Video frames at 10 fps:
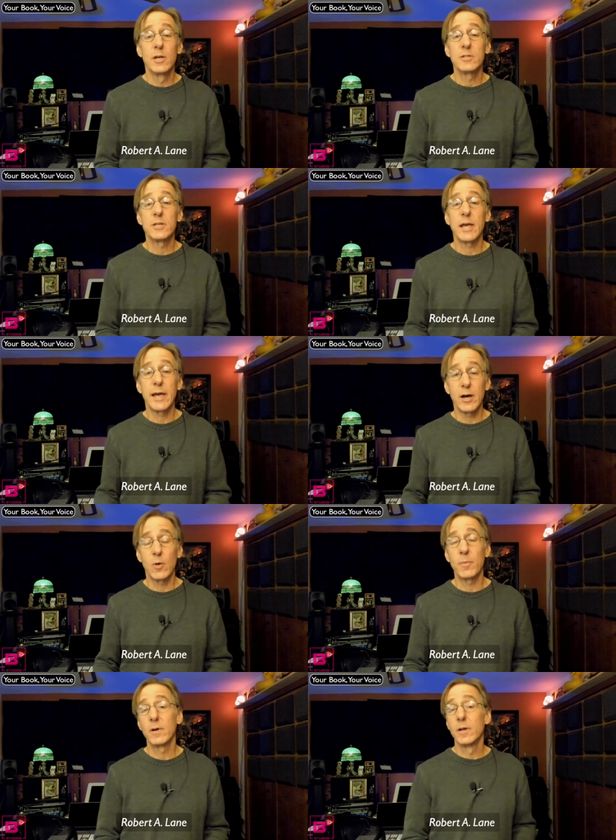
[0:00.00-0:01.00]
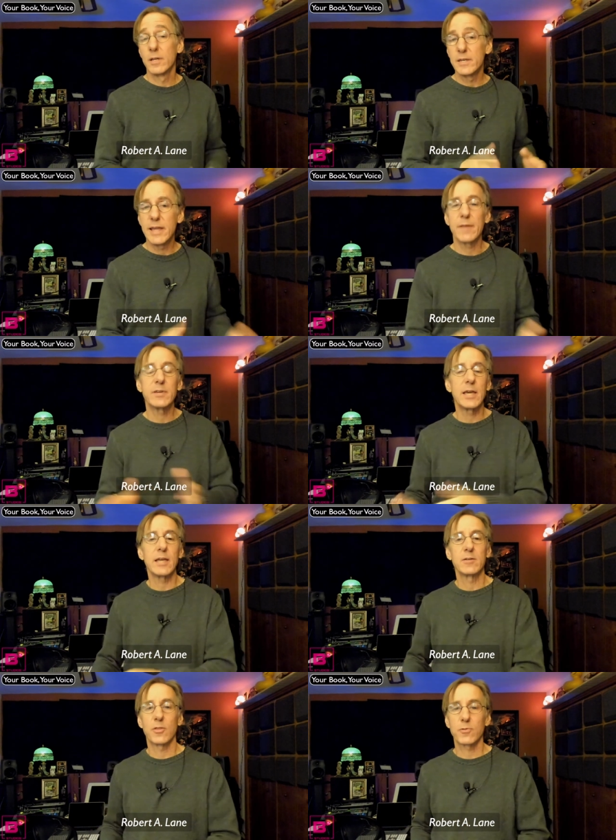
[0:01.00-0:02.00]
to help
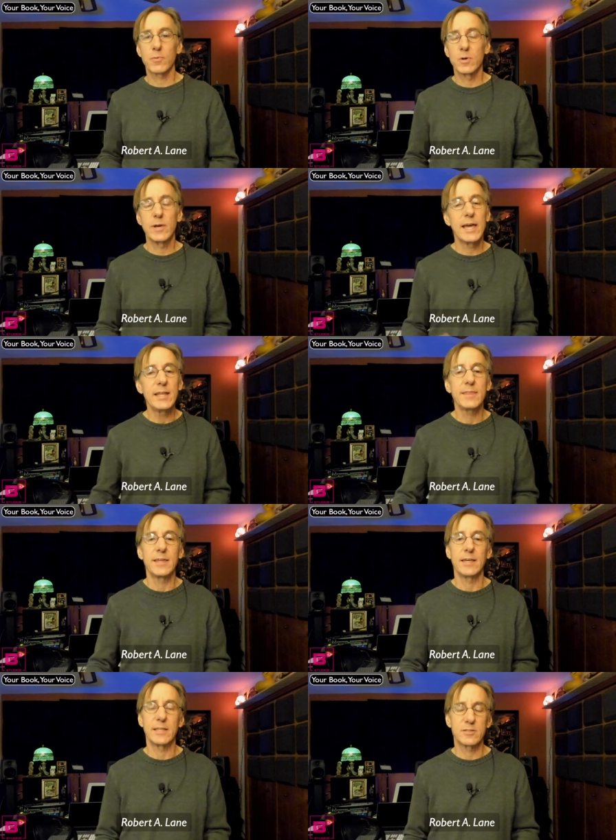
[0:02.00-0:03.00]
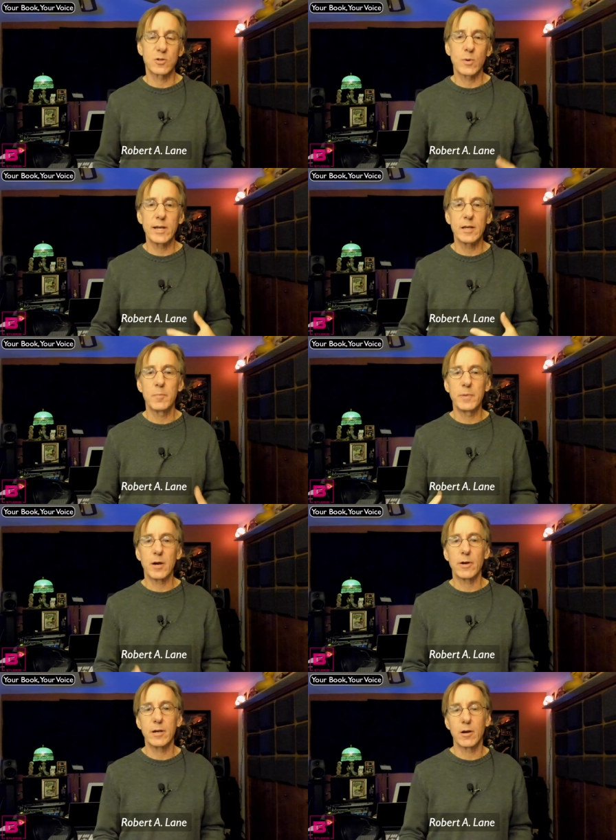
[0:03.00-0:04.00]
navigate through anything that's creating a
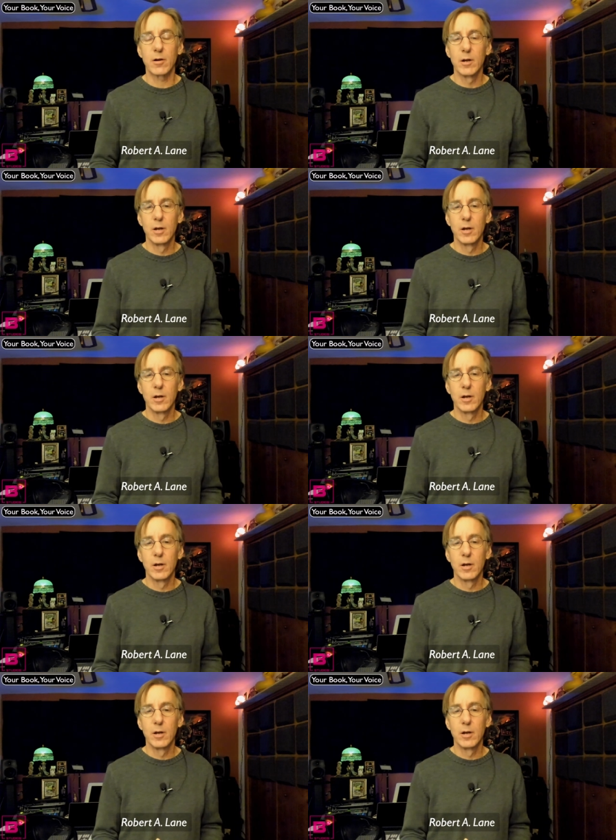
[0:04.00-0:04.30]
barrier